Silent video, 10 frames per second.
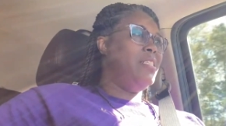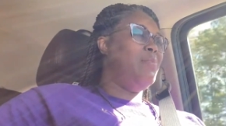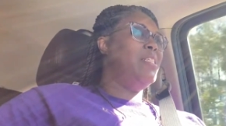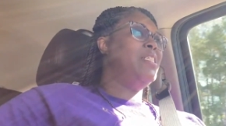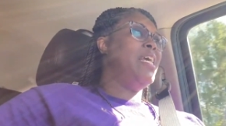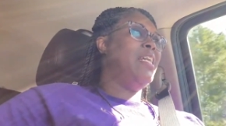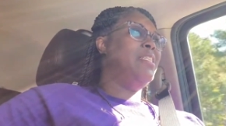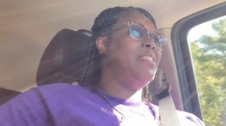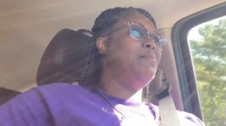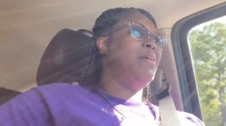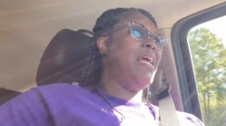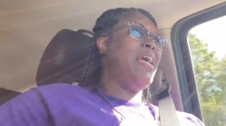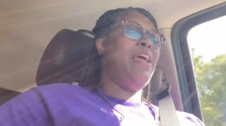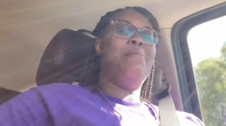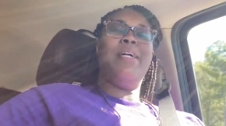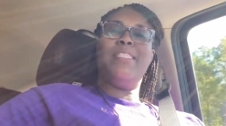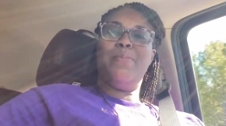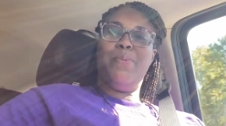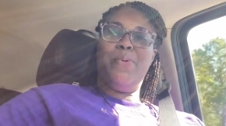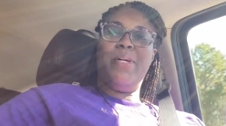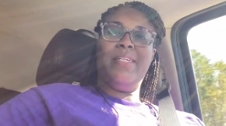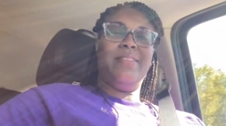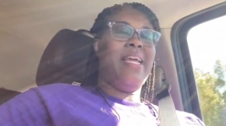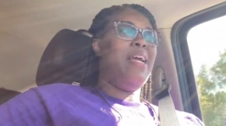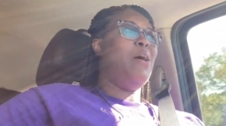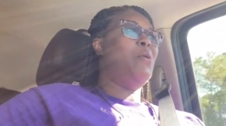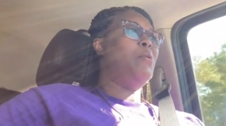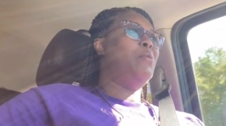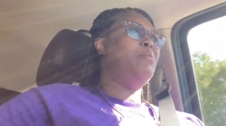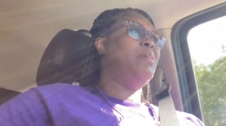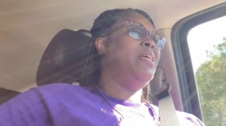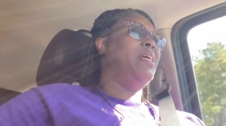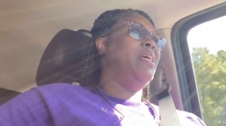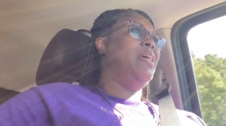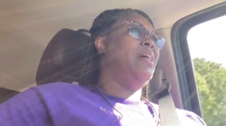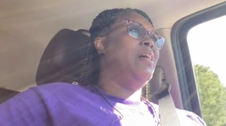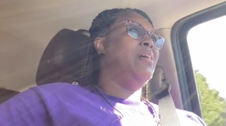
It's been challenging, but I have my support at home.